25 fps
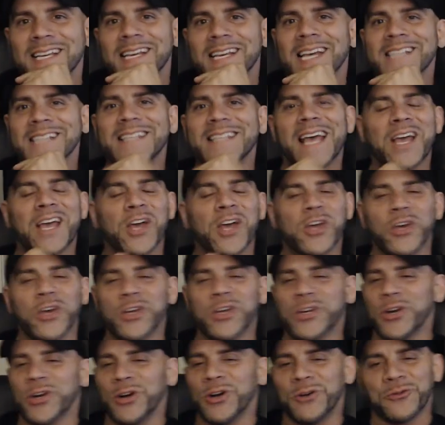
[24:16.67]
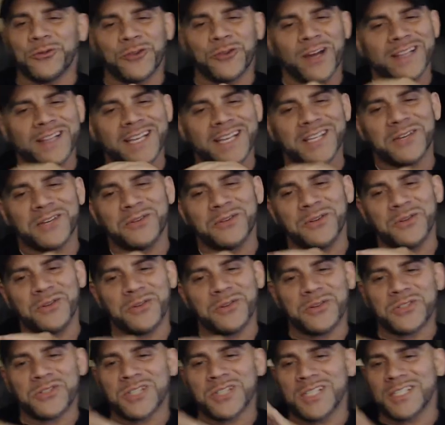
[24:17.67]
It's like a good girlfriend that you knew
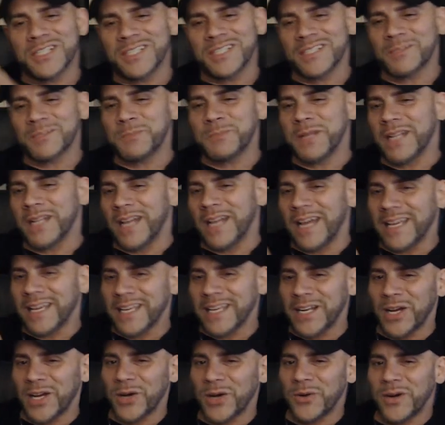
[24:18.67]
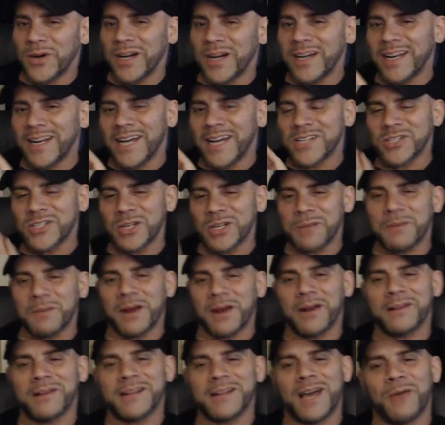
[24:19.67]
you should have just been like, you know what? I should have
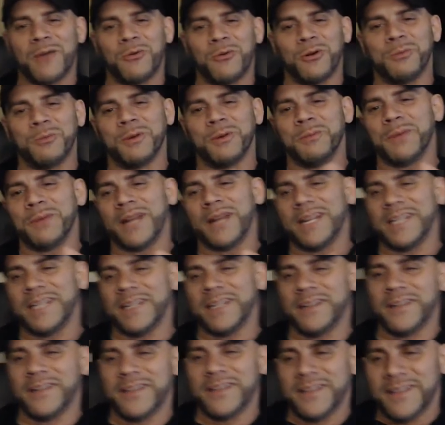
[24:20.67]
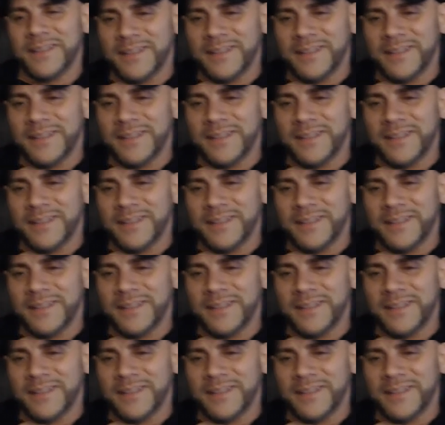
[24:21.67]
married that woman, but I didn't.